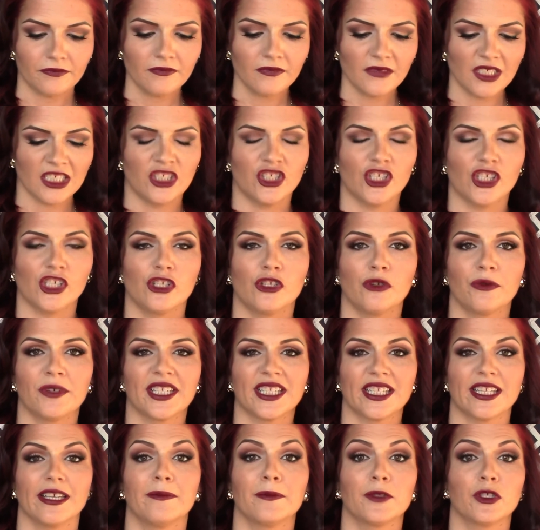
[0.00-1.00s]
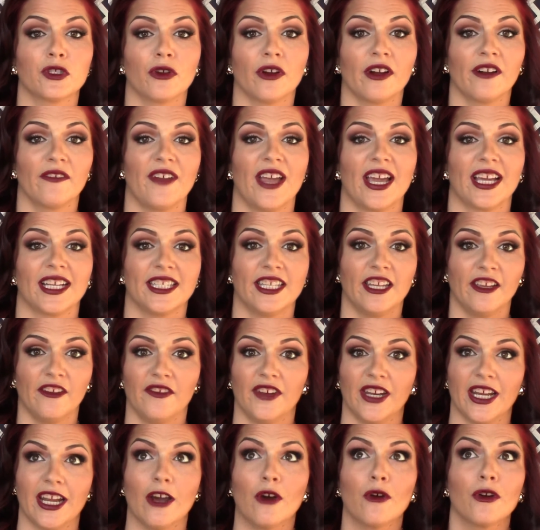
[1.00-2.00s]
just doing some sort of
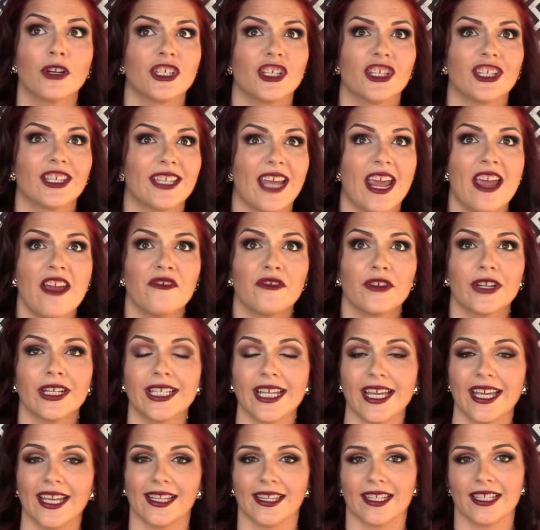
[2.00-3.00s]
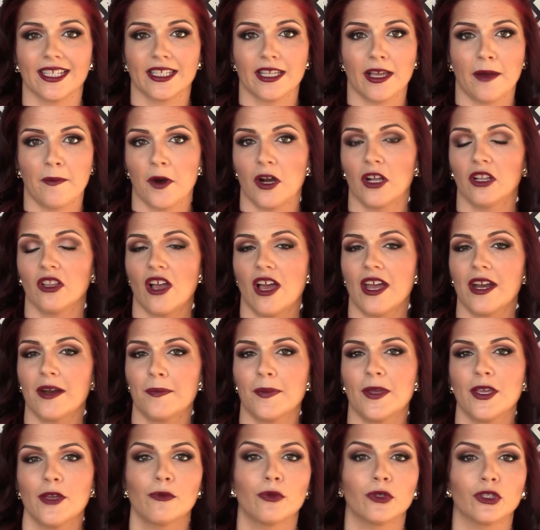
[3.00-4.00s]
activity, or just every day in the summer. A lot
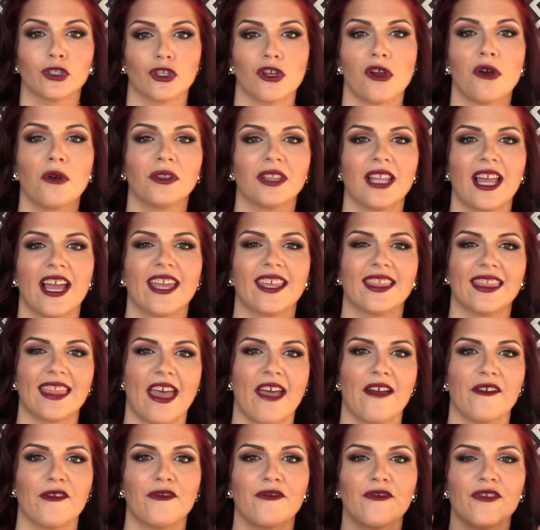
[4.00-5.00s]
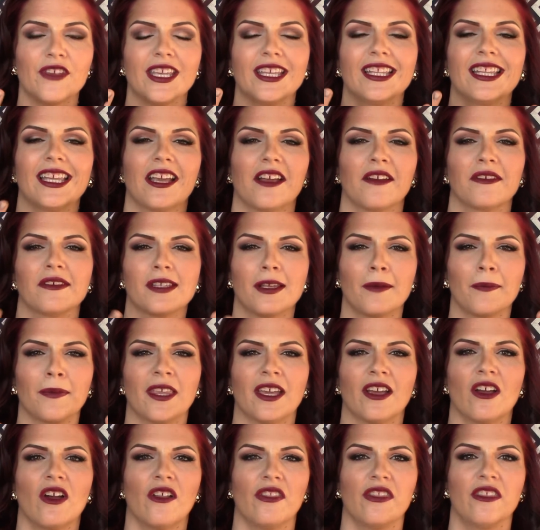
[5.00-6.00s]
of people don't like that feeling of
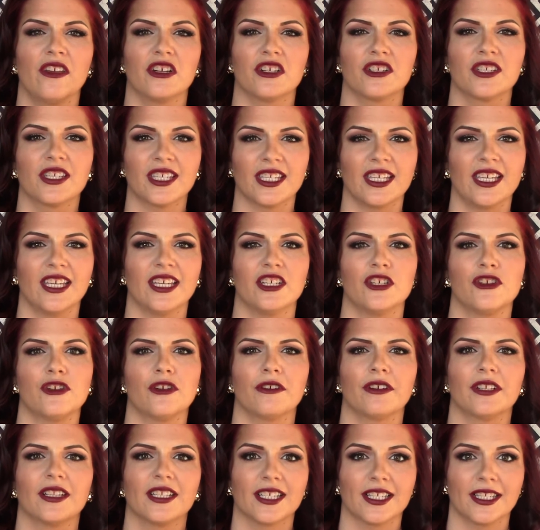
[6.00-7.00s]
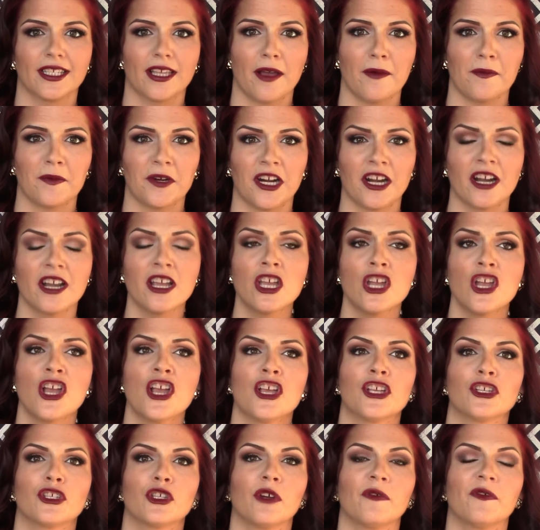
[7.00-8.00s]
something on their skin during the summer.
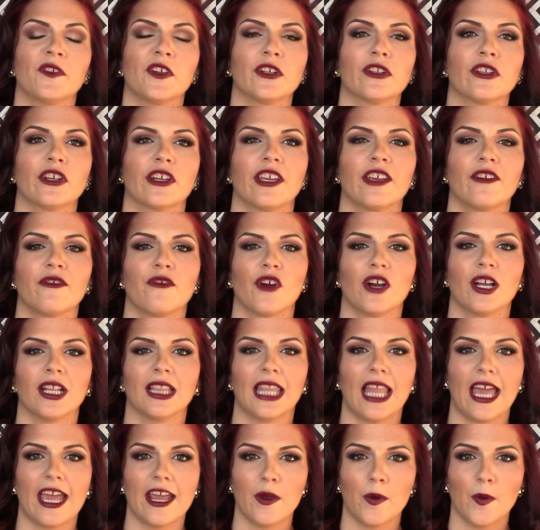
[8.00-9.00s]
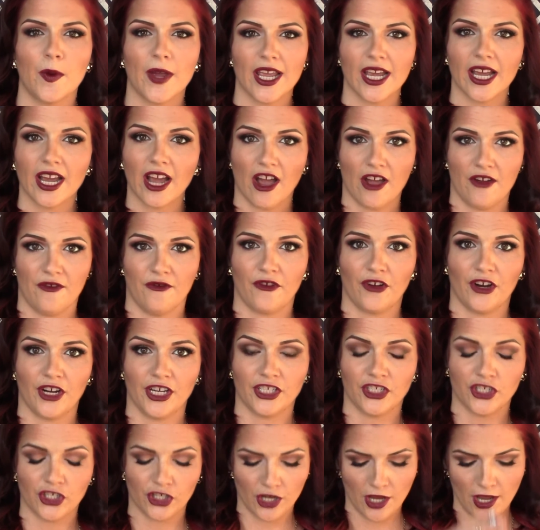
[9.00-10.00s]
So if you're looking for a lightweight
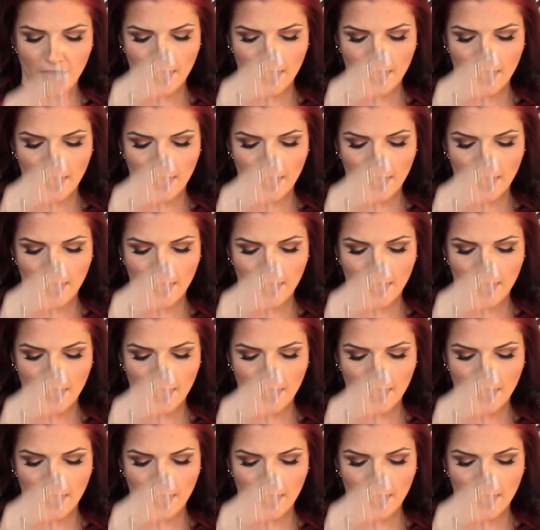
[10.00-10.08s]
coverage,